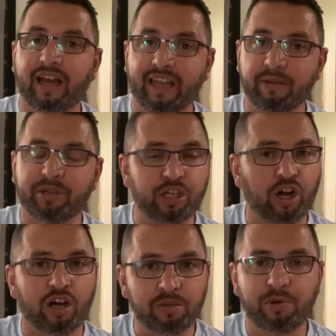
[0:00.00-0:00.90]
am in an
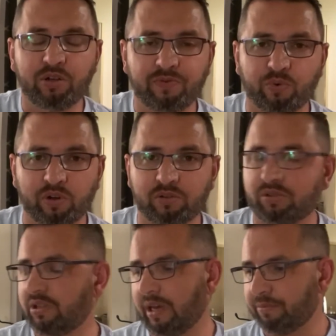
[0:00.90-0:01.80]
automotive world,
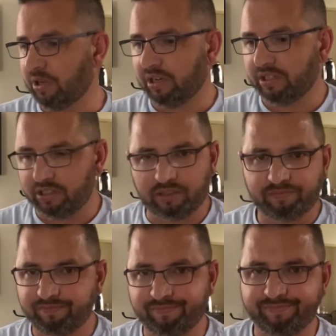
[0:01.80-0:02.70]
I'm not in an
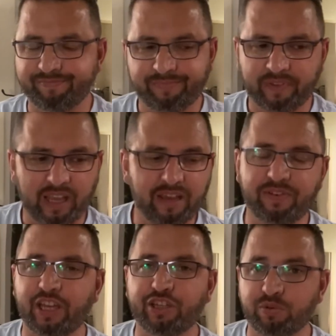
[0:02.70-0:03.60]

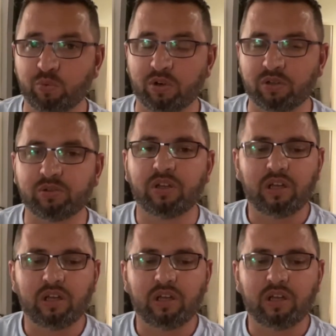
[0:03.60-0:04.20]
aviation world,